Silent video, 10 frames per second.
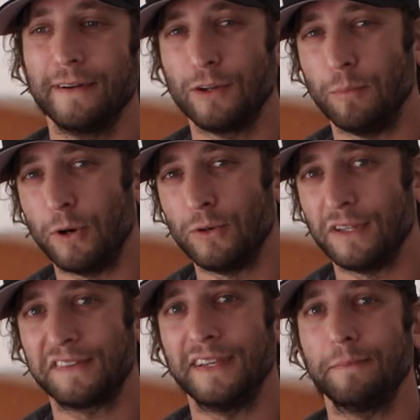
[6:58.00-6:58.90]
a little
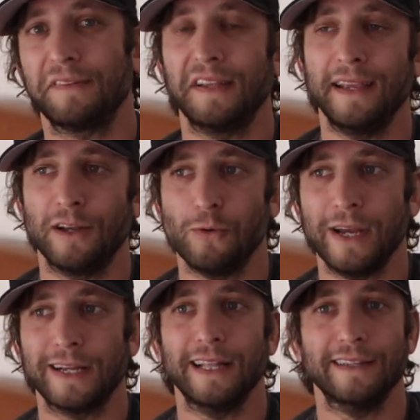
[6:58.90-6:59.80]
bonus tip, staying
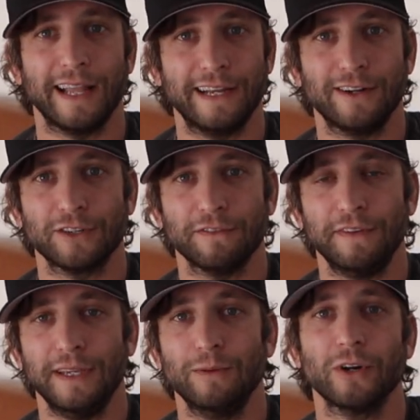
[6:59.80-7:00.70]
quick and light on your
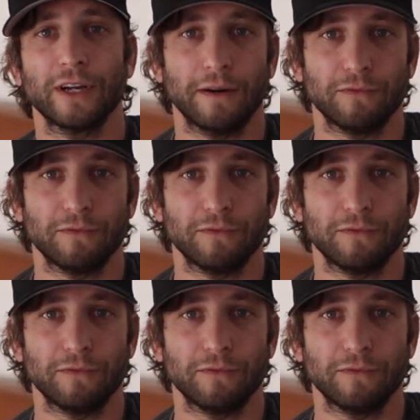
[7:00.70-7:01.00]
feet, wearing